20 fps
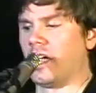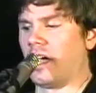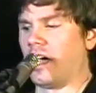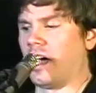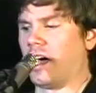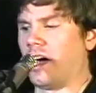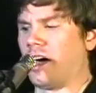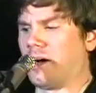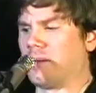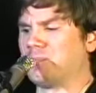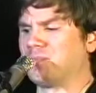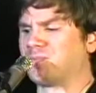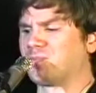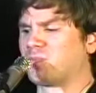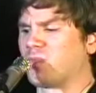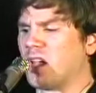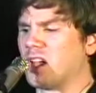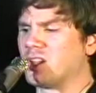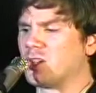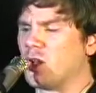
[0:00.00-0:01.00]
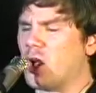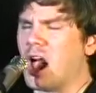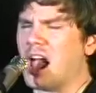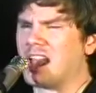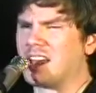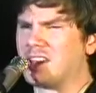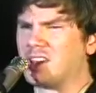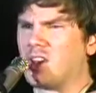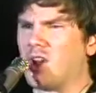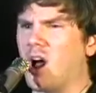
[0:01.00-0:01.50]
Um,
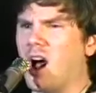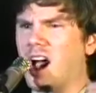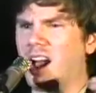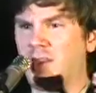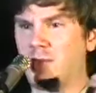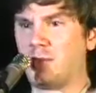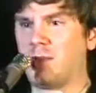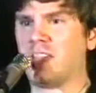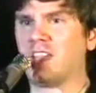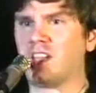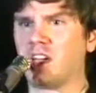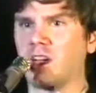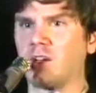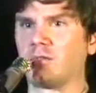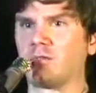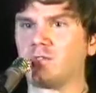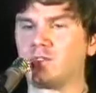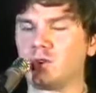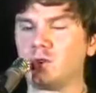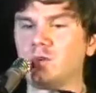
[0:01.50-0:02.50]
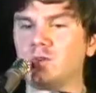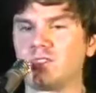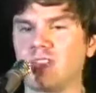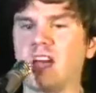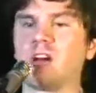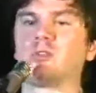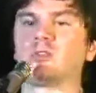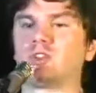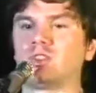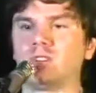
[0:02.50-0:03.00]
I think of
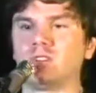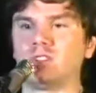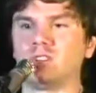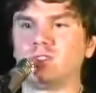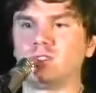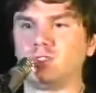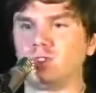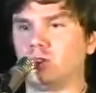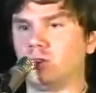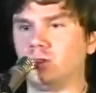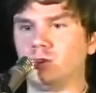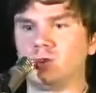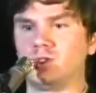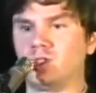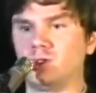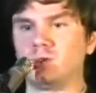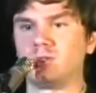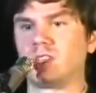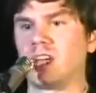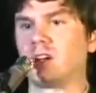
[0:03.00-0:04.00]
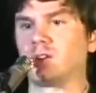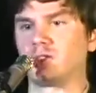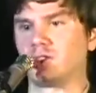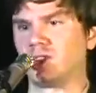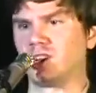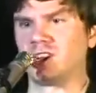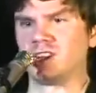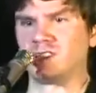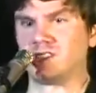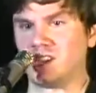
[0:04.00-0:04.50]
2000 to
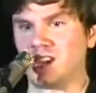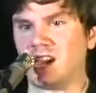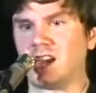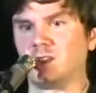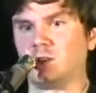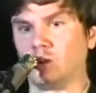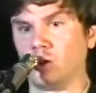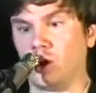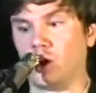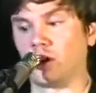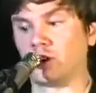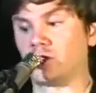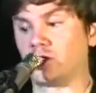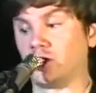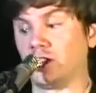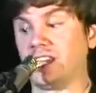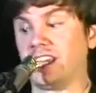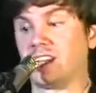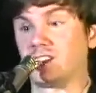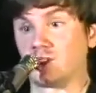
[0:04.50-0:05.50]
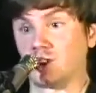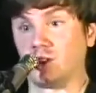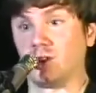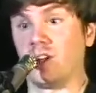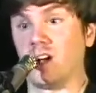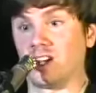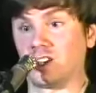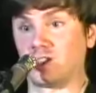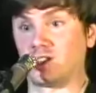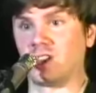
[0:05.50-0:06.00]
2010 largely as a
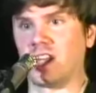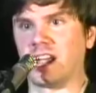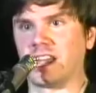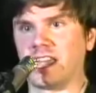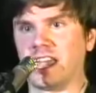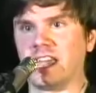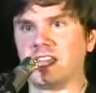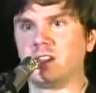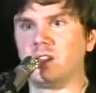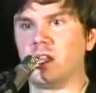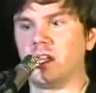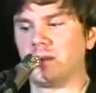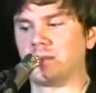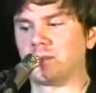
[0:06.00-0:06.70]
lost decade.